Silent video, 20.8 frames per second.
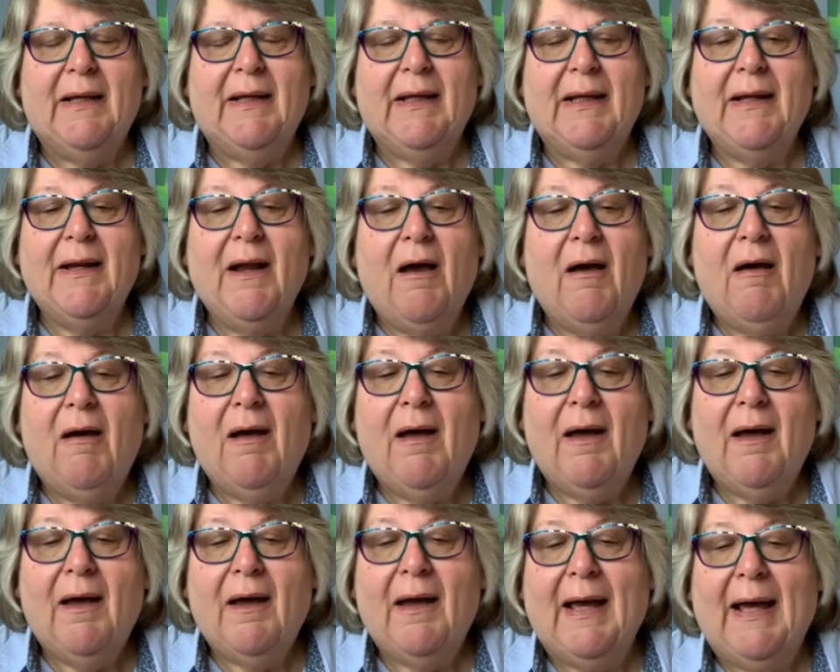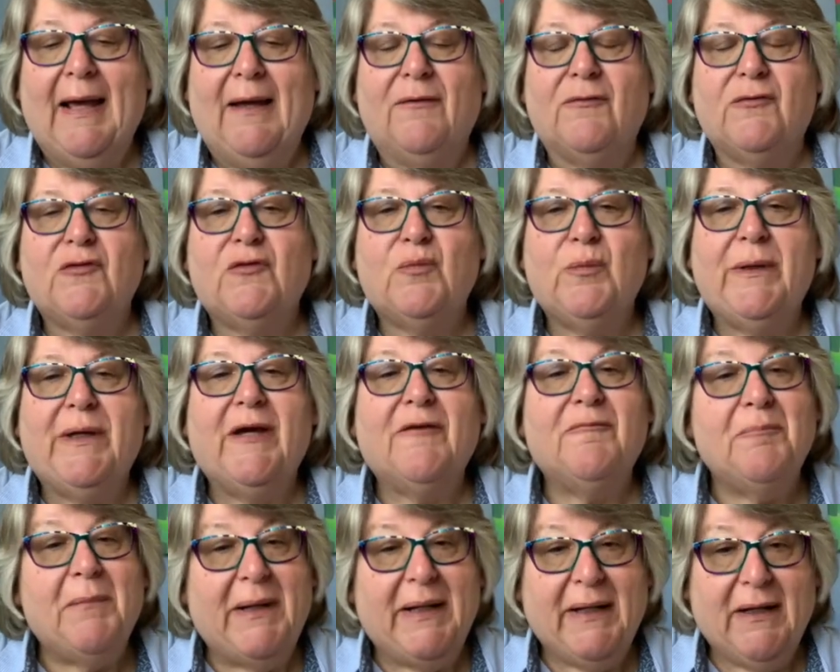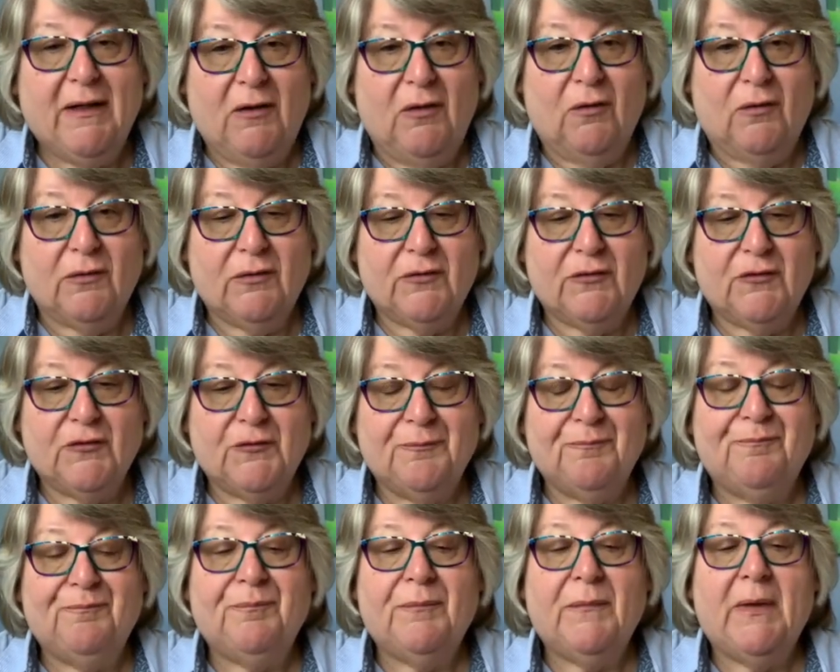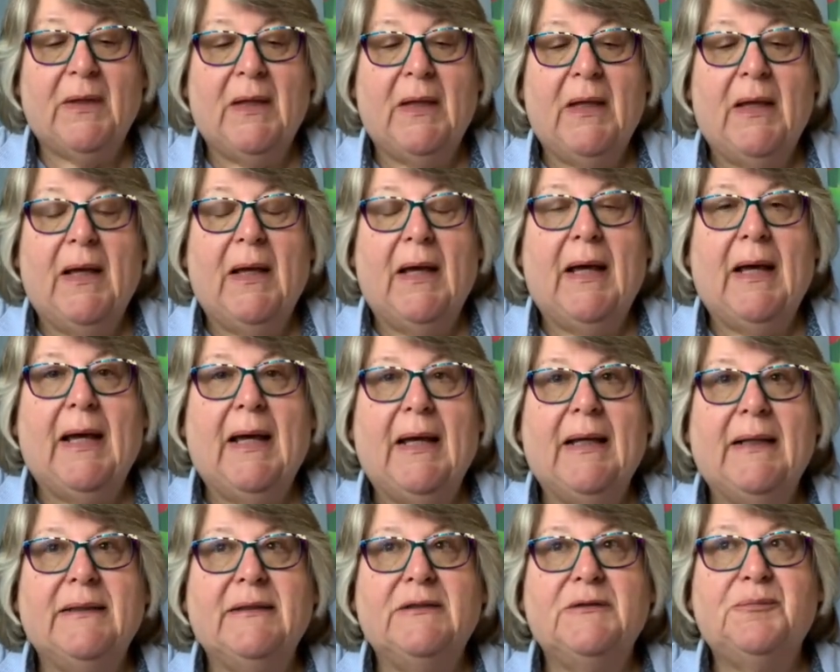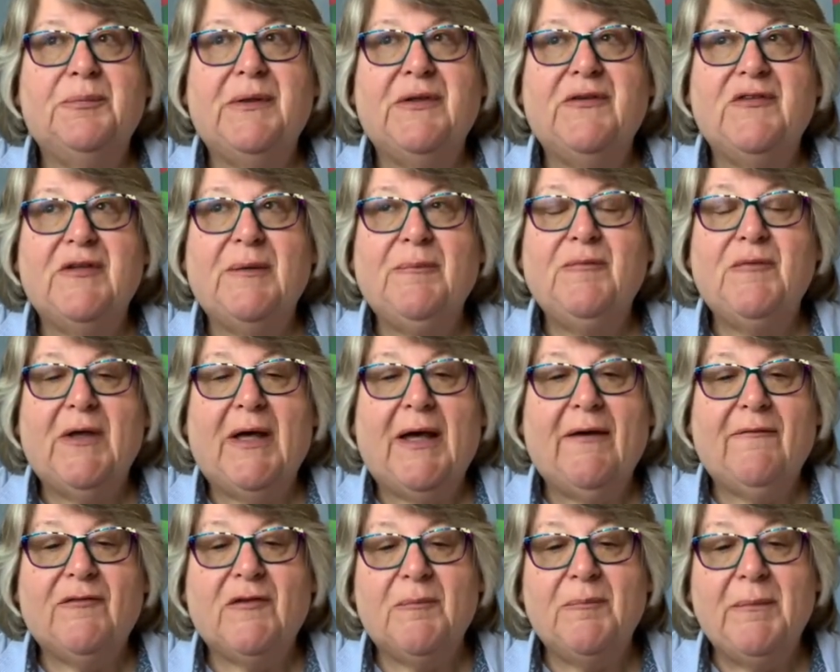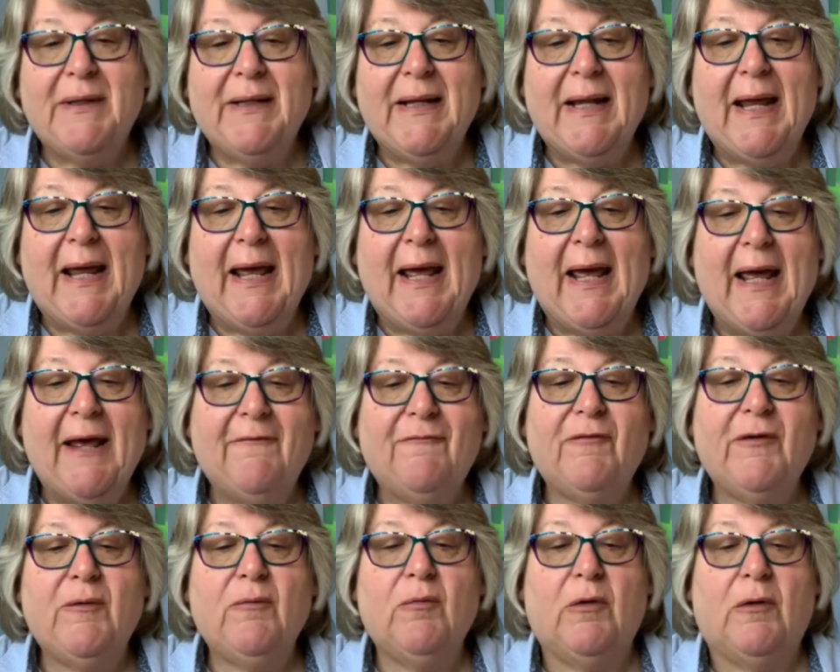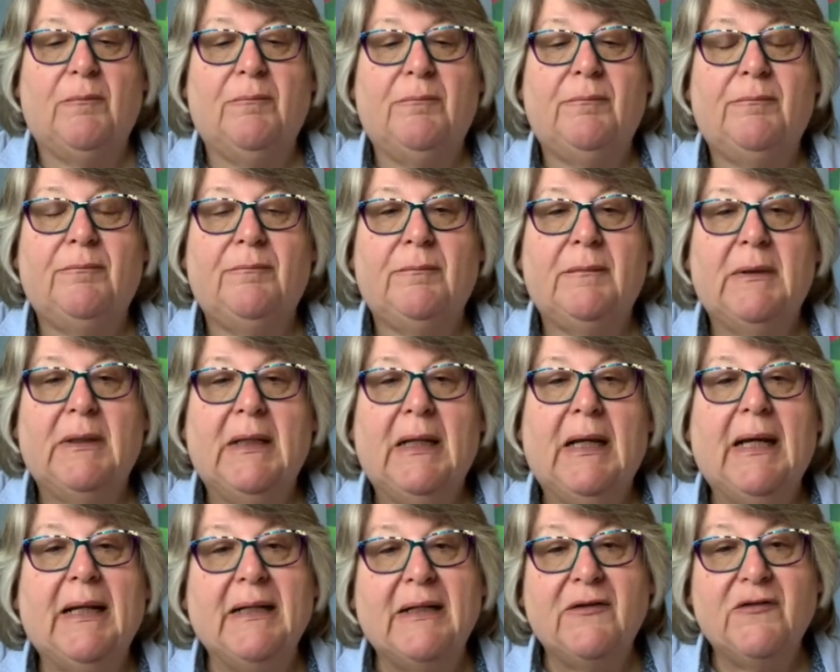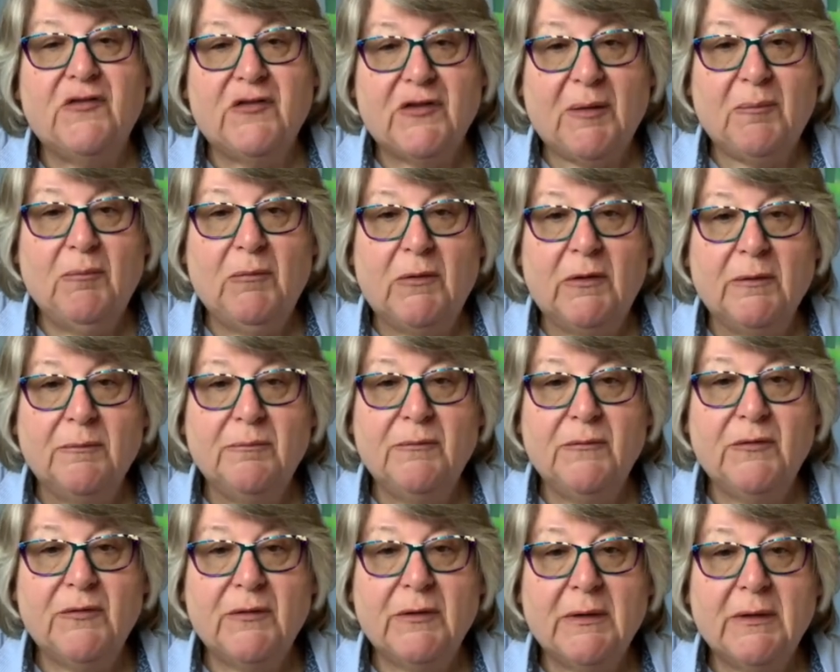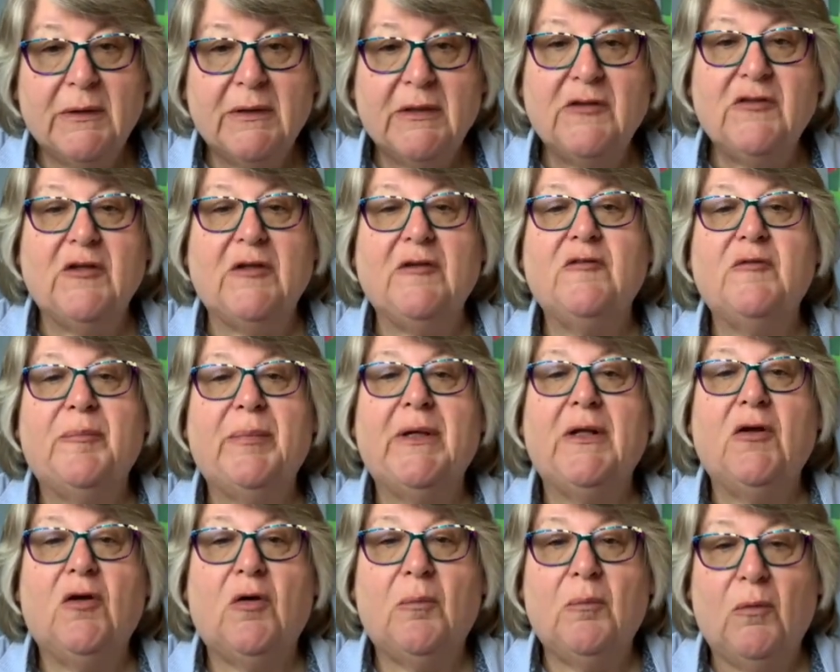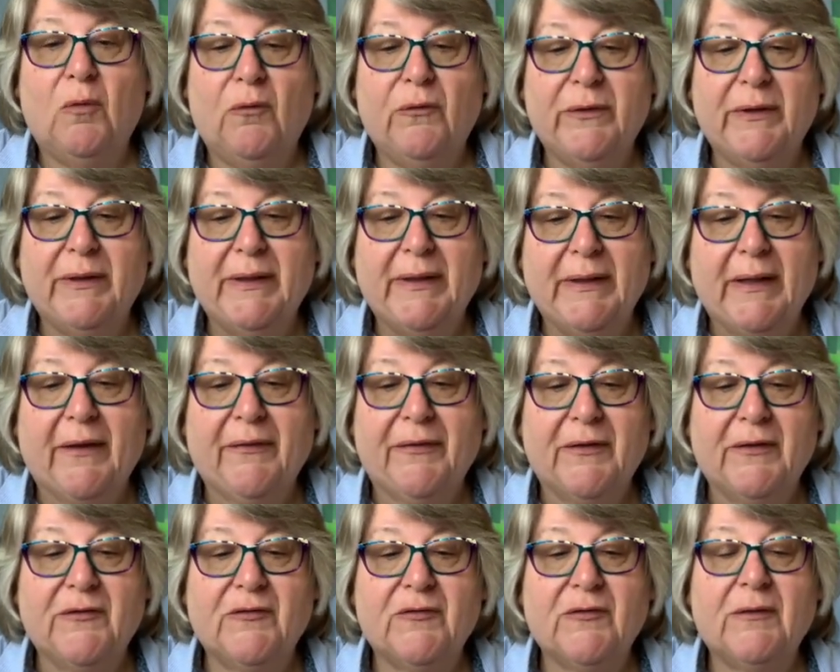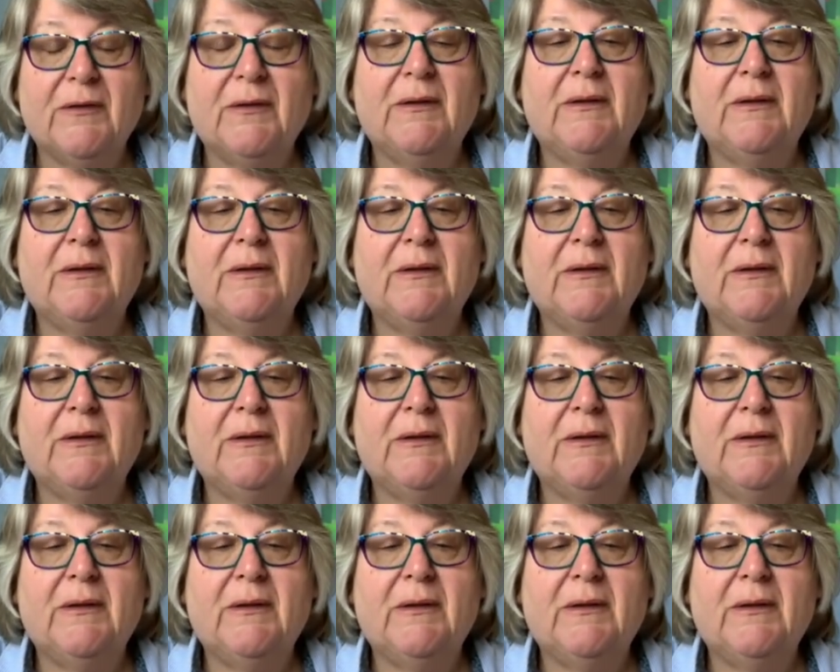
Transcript: In our house, we have many clocks, and we seem to have them in every room, and in some rooms, there seem to be a lot more than in others.